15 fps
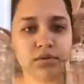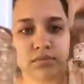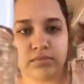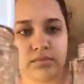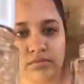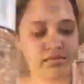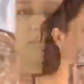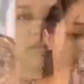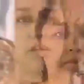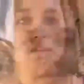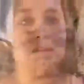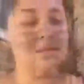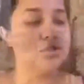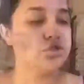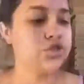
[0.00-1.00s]
Okay,
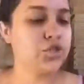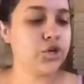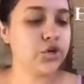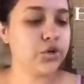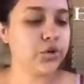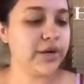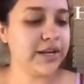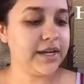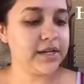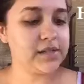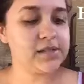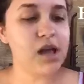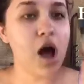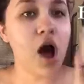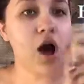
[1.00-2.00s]
so it
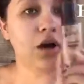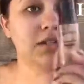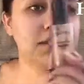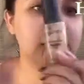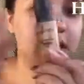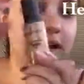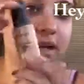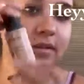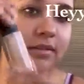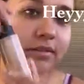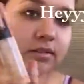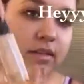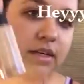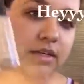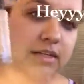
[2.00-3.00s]
is all done.
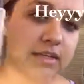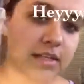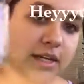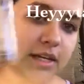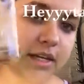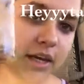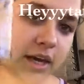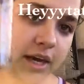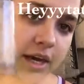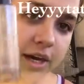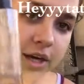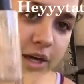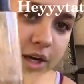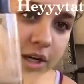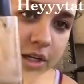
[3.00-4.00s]
It's in
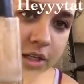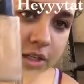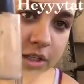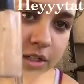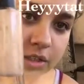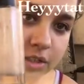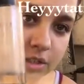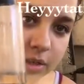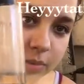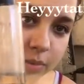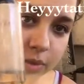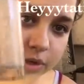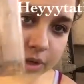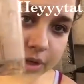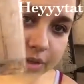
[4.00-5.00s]
here,
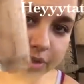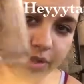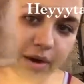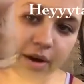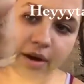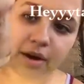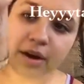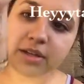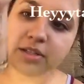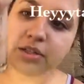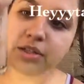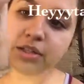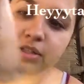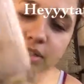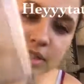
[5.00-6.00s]
somewhere in there. As you can